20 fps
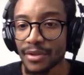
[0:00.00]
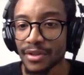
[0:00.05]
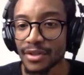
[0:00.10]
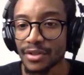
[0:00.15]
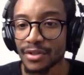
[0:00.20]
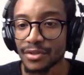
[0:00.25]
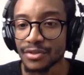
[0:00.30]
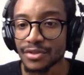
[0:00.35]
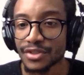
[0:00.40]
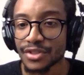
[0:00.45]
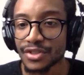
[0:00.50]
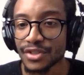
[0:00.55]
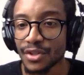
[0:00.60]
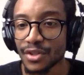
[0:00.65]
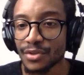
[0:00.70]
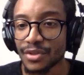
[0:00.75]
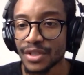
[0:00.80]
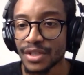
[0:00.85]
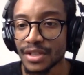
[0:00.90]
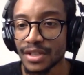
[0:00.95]
little
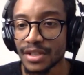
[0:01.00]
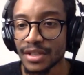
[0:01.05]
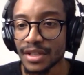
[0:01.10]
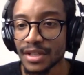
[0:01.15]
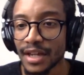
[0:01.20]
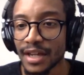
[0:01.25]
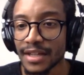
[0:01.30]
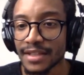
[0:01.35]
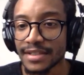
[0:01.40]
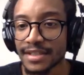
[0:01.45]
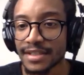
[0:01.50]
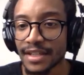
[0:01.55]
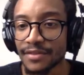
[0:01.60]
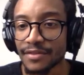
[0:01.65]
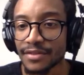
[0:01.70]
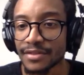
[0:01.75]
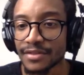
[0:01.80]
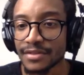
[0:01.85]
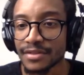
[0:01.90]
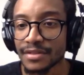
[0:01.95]
Sony
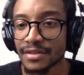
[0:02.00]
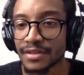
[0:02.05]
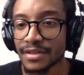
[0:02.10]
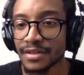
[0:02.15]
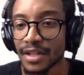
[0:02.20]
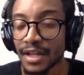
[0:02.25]
A6000,